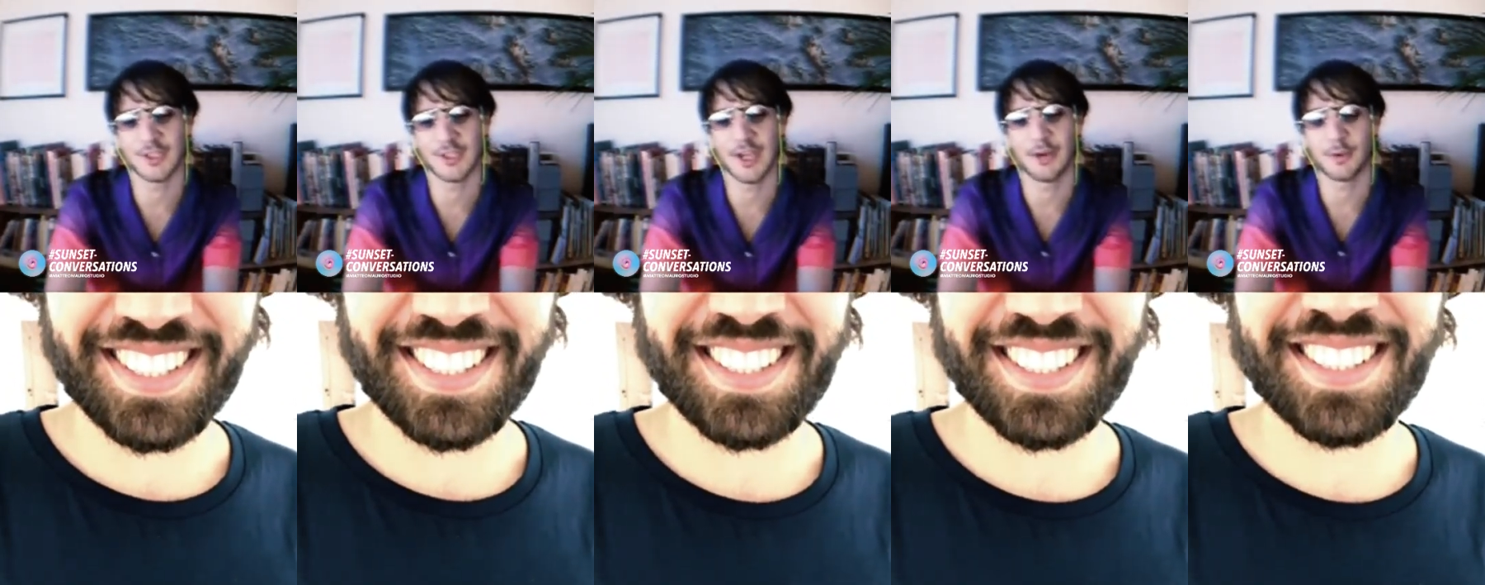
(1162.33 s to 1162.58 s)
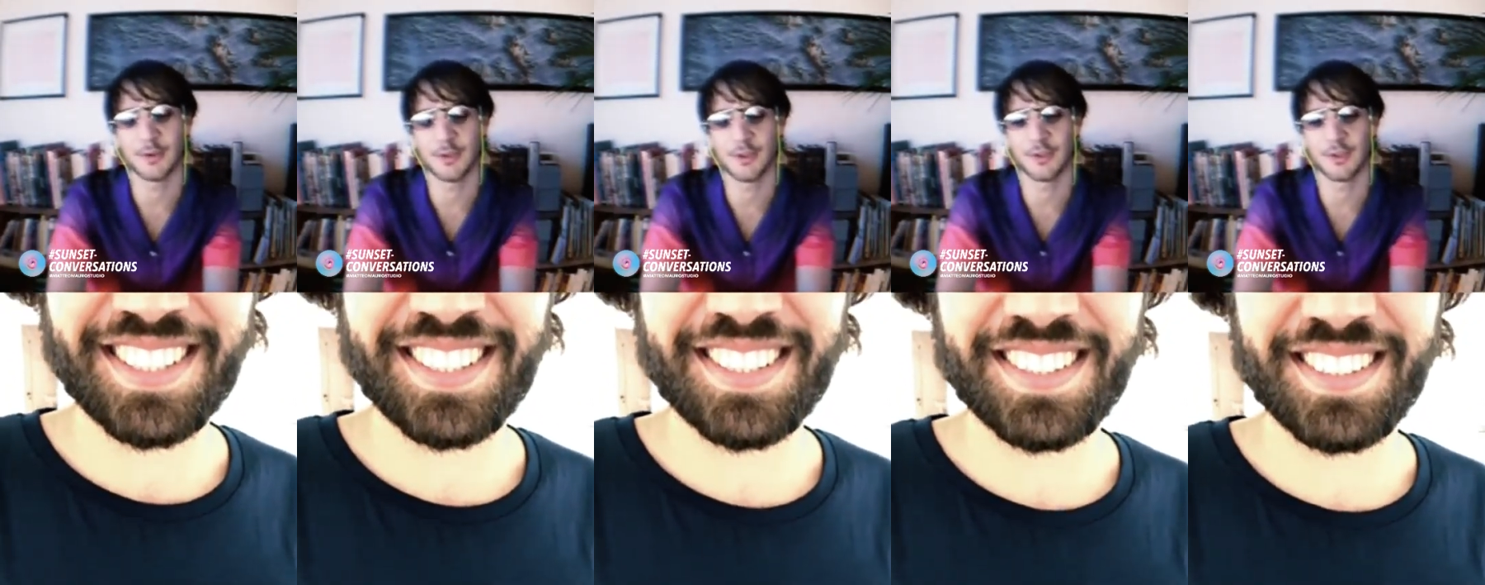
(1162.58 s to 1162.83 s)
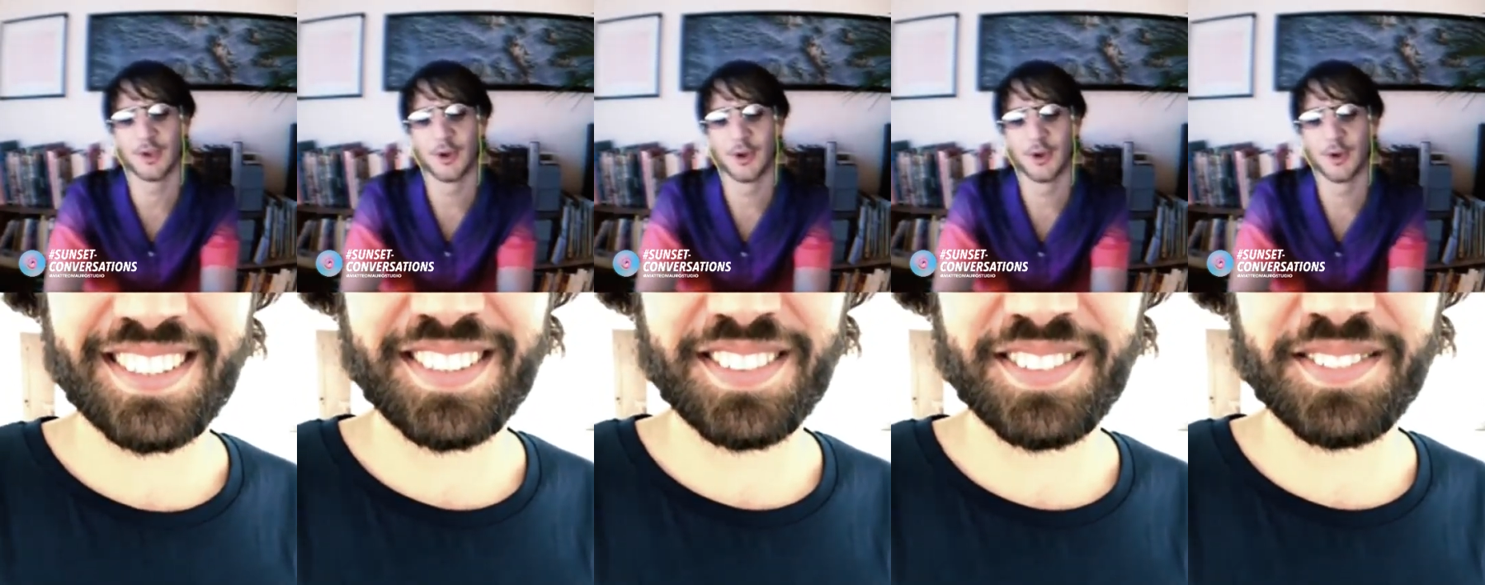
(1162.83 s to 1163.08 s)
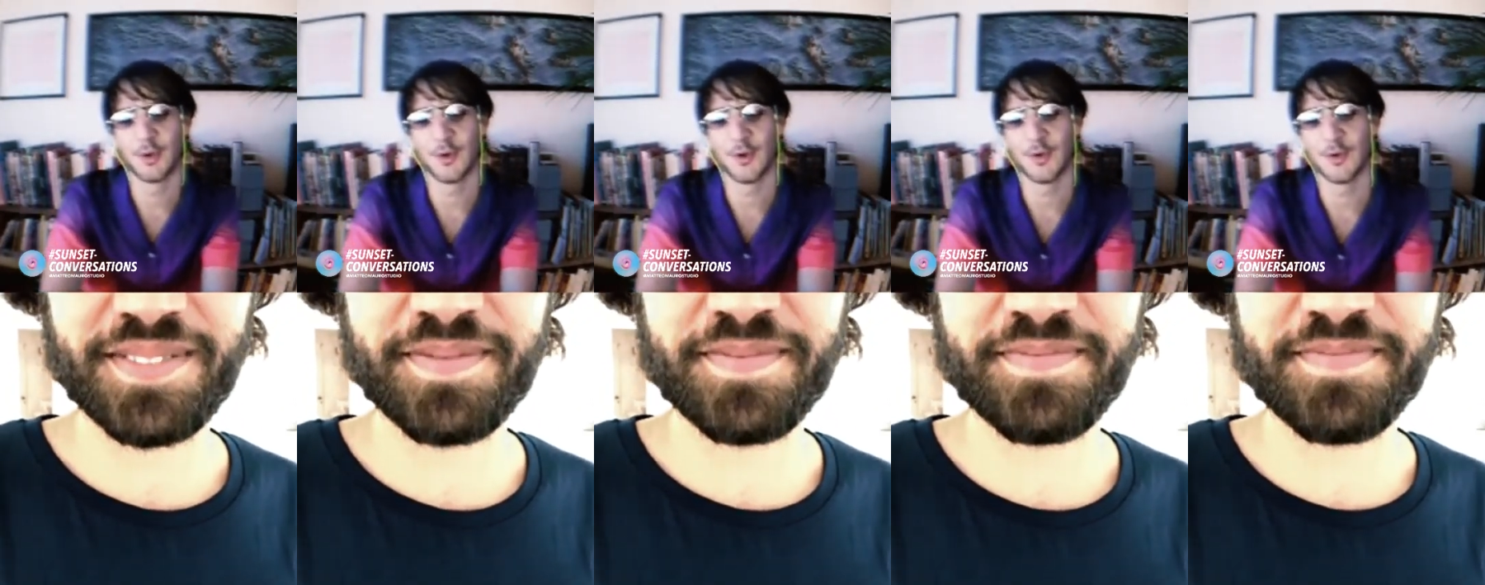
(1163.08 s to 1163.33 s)
south
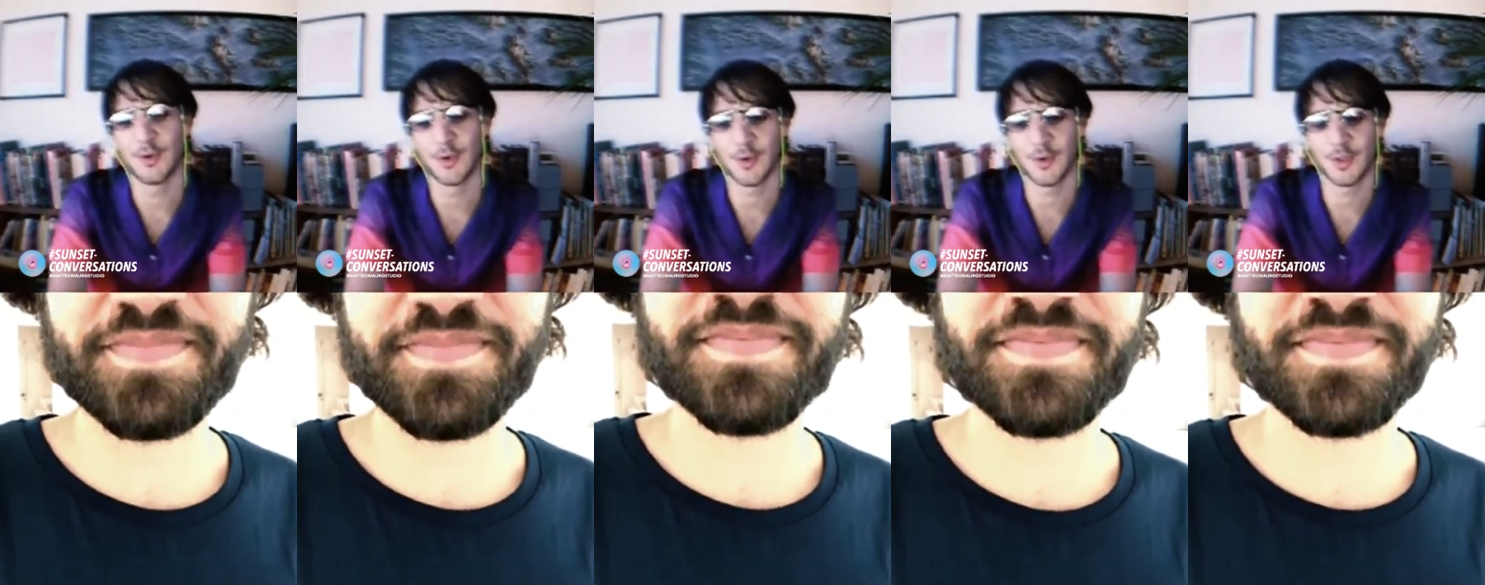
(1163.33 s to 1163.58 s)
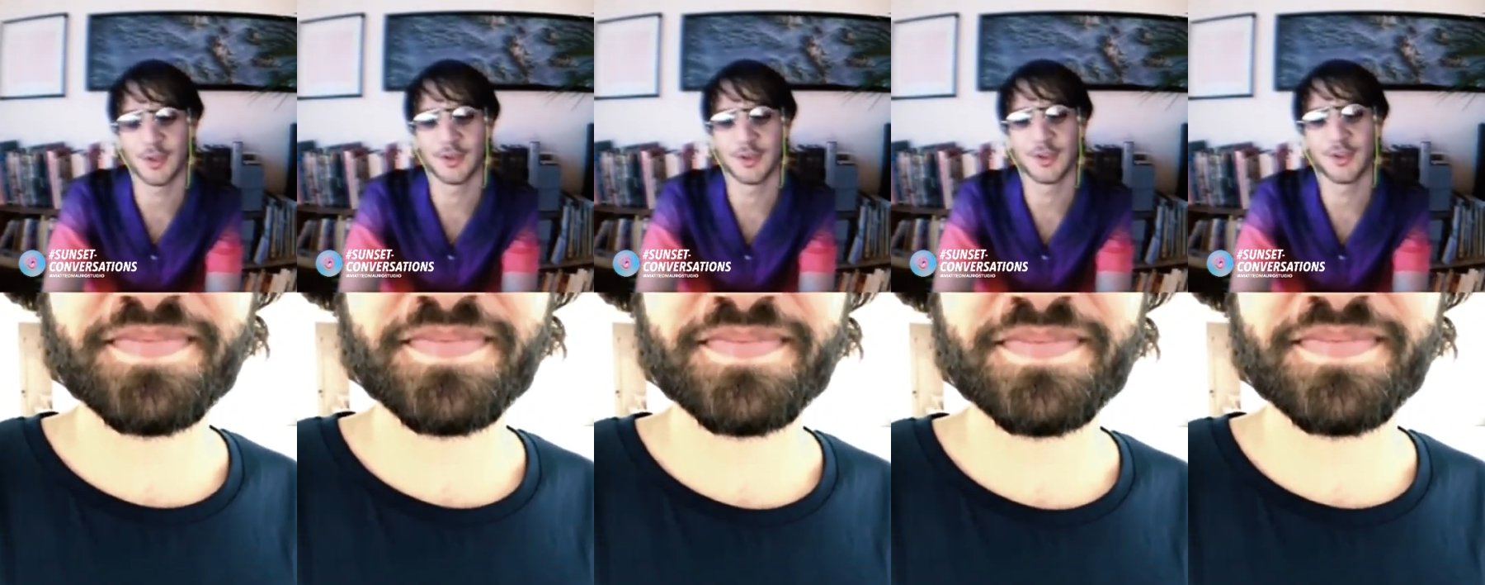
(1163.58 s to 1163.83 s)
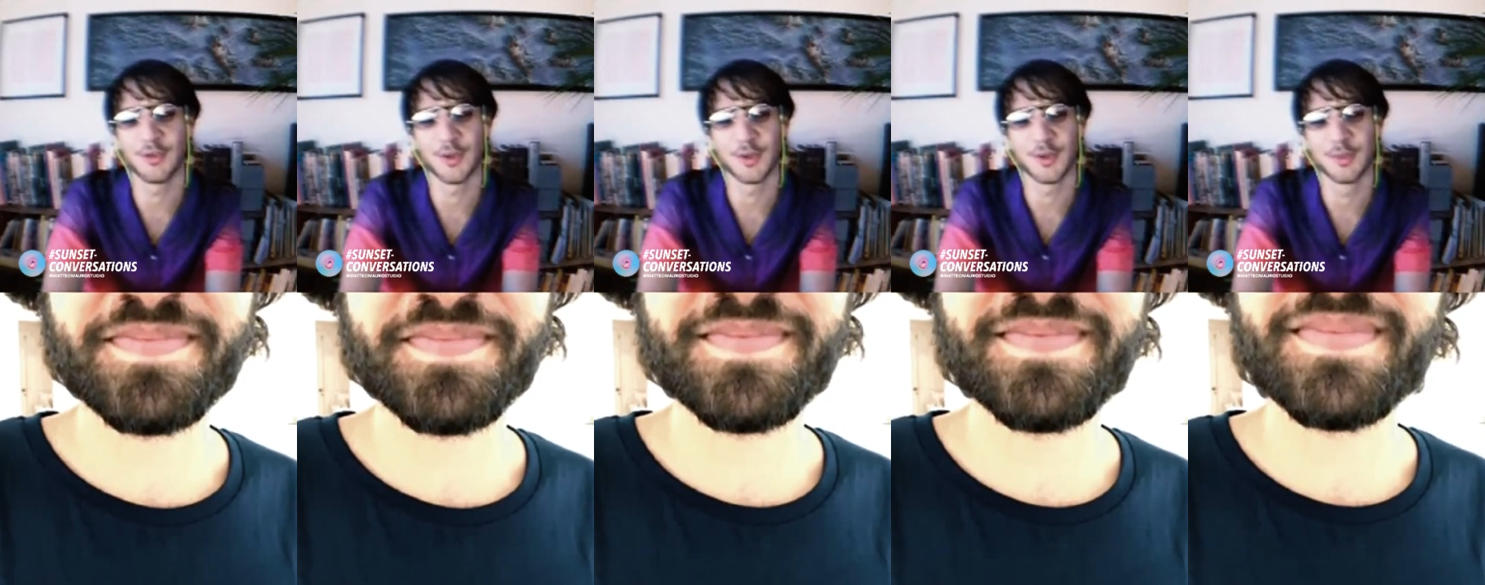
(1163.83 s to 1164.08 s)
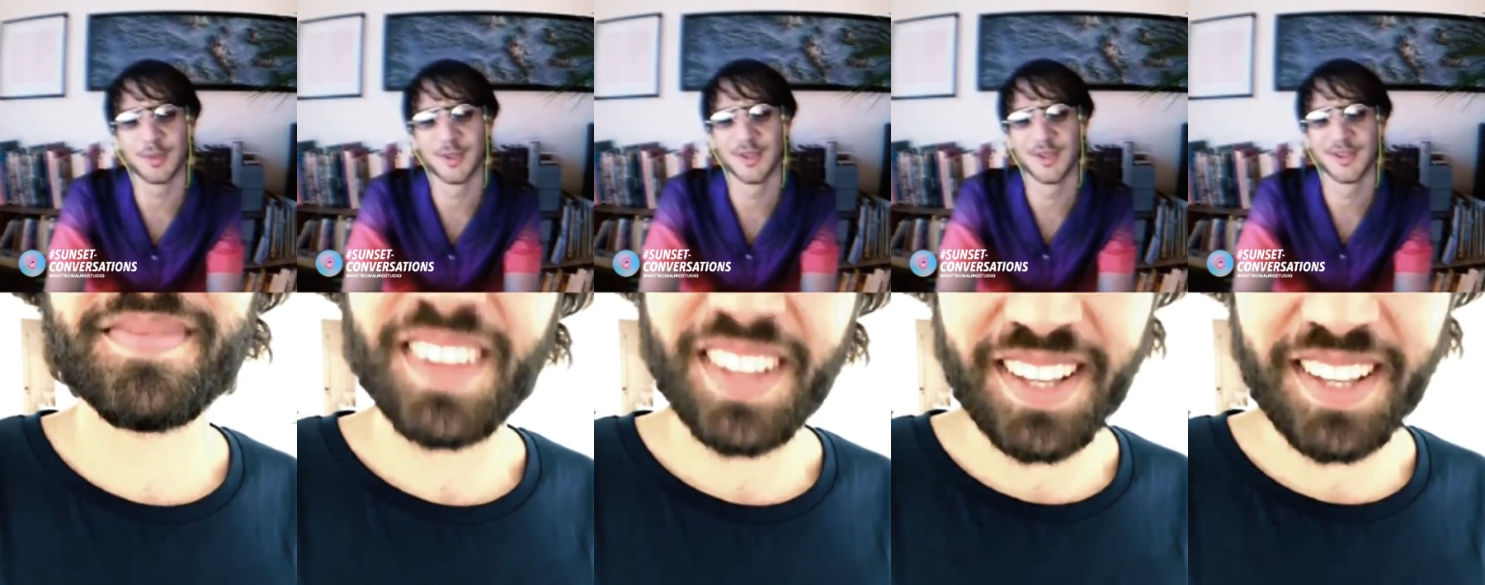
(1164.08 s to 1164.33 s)
or northern
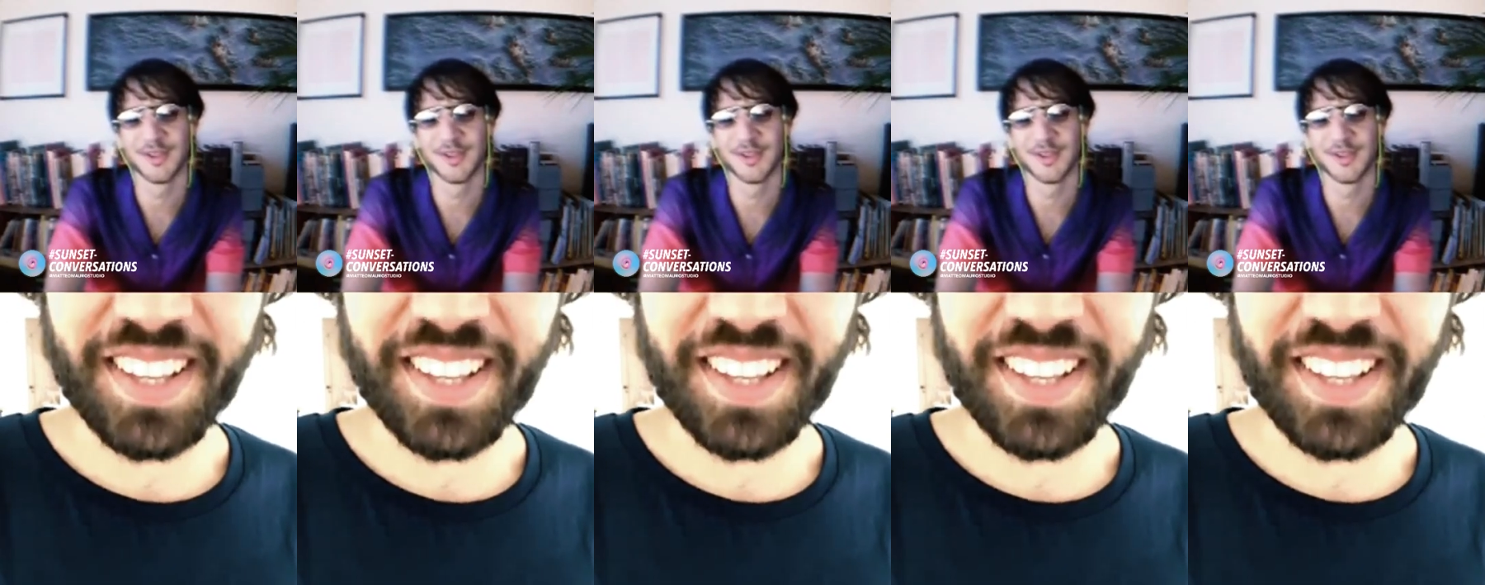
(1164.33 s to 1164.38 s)
Europe.